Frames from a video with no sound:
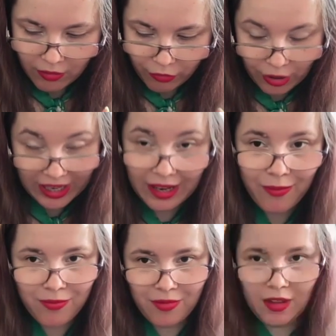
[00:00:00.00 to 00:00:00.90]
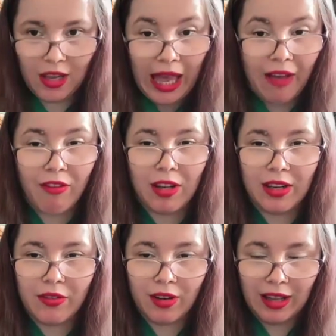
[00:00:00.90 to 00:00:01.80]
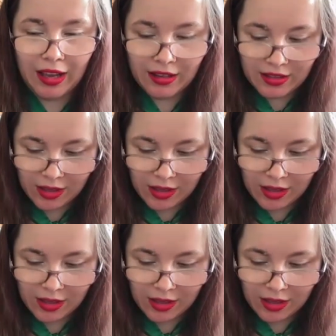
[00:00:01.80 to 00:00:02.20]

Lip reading: Free, they have literally added the